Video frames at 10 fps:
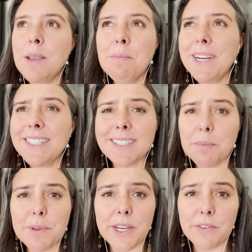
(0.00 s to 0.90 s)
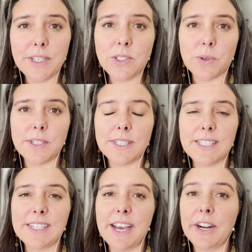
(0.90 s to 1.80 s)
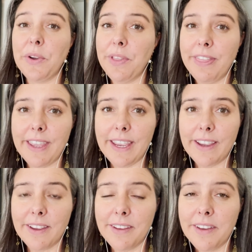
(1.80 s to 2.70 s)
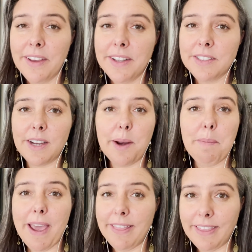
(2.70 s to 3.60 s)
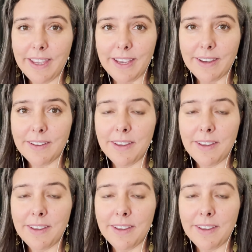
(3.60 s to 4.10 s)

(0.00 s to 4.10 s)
But it's simply a resource. It's not a good thing. It's not a bad thing.